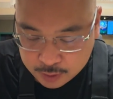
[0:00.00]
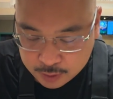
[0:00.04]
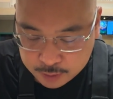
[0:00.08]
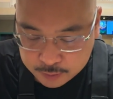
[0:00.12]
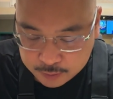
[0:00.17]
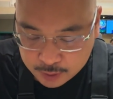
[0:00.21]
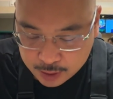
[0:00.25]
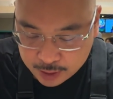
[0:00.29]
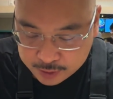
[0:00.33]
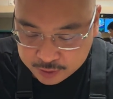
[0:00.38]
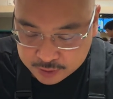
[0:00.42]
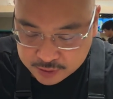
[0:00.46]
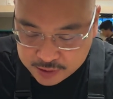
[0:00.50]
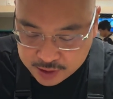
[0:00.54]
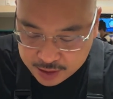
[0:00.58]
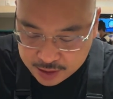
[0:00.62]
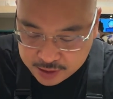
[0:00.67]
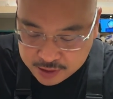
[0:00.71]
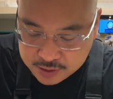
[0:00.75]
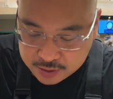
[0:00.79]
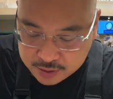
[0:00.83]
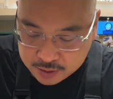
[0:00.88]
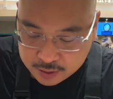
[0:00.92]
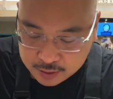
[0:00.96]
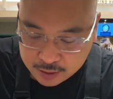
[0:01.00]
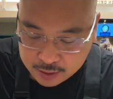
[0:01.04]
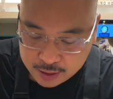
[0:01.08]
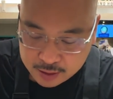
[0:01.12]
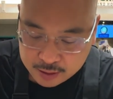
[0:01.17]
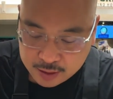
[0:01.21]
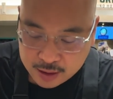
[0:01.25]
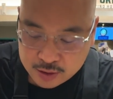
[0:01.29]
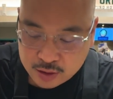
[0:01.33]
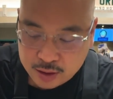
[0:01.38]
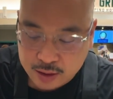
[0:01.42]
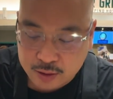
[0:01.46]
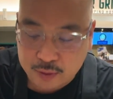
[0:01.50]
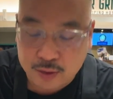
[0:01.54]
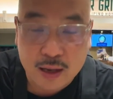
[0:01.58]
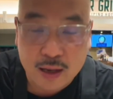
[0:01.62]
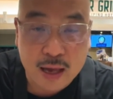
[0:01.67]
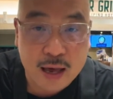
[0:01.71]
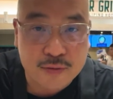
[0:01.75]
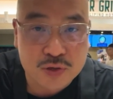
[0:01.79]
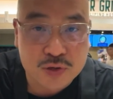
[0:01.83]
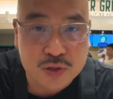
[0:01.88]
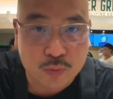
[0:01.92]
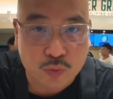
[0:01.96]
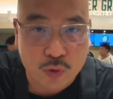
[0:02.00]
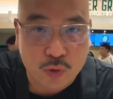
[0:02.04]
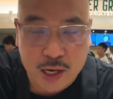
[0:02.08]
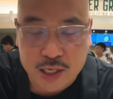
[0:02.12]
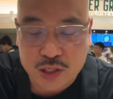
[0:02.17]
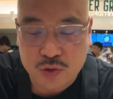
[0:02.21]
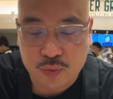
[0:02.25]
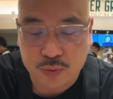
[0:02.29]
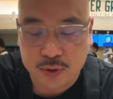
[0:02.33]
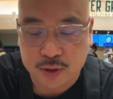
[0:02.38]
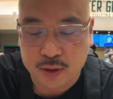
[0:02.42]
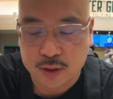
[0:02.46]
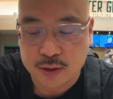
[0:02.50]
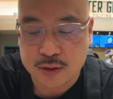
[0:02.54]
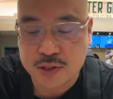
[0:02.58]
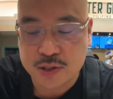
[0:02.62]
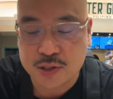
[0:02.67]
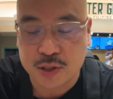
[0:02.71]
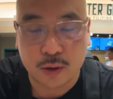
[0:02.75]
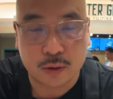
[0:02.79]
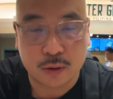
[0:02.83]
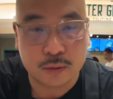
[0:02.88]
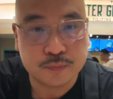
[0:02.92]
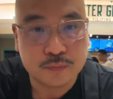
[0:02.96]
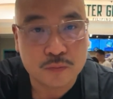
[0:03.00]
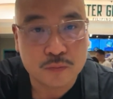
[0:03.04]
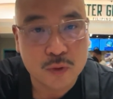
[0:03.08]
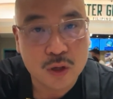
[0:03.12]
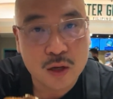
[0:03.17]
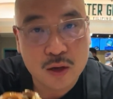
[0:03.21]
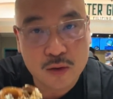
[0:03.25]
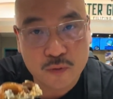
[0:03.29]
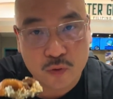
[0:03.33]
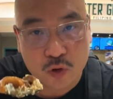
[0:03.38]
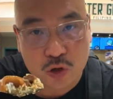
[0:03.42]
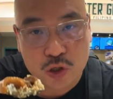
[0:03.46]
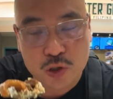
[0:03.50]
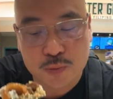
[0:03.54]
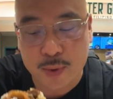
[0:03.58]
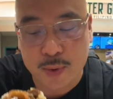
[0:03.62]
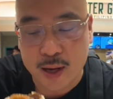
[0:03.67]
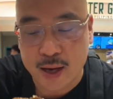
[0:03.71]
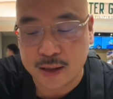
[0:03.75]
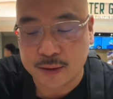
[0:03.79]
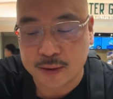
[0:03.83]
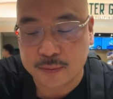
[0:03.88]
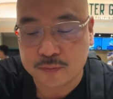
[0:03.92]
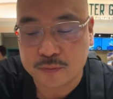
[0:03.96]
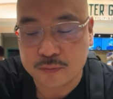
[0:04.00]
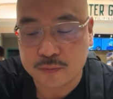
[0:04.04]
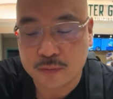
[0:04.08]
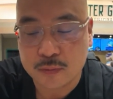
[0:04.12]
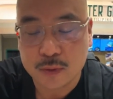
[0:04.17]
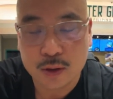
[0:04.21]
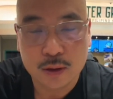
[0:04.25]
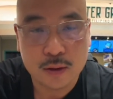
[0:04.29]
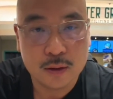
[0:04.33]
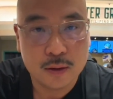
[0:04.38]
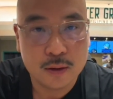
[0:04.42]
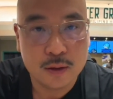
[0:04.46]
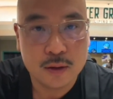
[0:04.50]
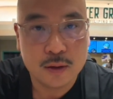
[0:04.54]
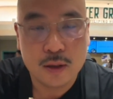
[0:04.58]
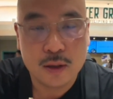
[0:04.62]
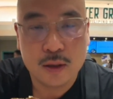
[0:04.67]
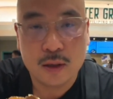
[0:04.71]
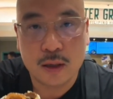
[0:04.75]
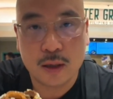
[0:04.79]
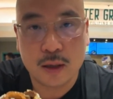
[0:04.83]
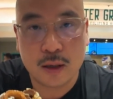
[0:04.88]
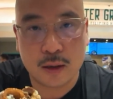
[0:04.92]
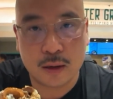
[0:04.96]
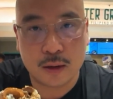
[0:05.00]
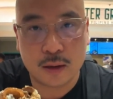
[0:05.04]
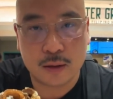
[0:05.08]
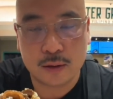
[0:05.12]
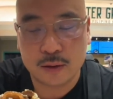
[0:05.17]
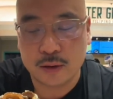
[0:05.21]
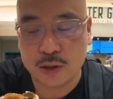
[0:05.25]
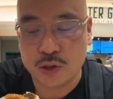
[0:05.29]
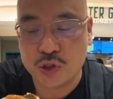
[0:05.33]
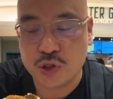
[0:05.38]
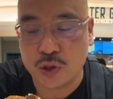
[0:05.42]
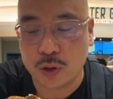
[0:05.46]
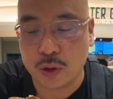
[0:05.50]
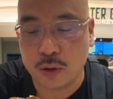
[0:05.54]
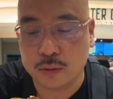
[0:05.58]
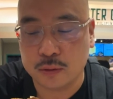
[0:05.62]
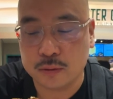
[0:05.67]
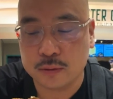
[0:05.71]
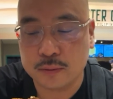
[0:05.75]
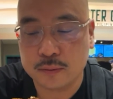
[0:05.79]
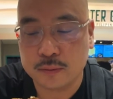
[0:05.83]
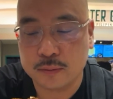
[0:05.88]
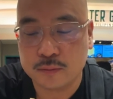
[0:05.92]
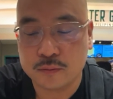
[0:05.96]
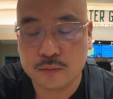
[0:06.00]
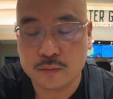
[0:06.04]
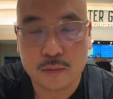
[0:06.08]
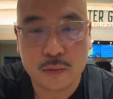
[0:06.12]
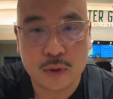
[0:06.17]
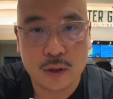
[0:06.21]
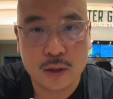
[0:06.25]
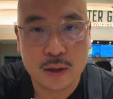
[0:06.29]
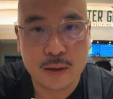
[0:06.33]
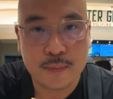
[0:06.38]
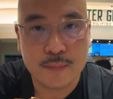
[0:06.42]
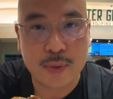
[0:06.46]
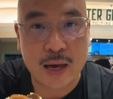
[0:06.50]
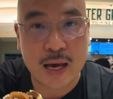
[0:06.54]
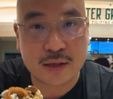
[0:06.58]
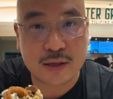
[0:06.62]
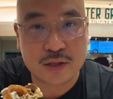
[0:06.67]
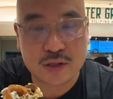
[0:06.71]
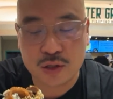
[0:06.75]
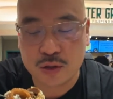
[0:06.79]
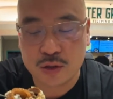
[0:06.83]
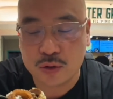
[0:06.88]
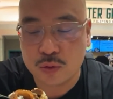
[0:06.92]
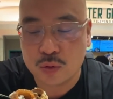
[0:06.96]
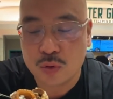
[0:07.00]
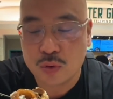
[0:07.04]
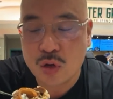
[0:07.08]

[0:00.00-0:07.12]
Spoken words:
I can taste it and have some rice with it. So first bite, lechon paksiu.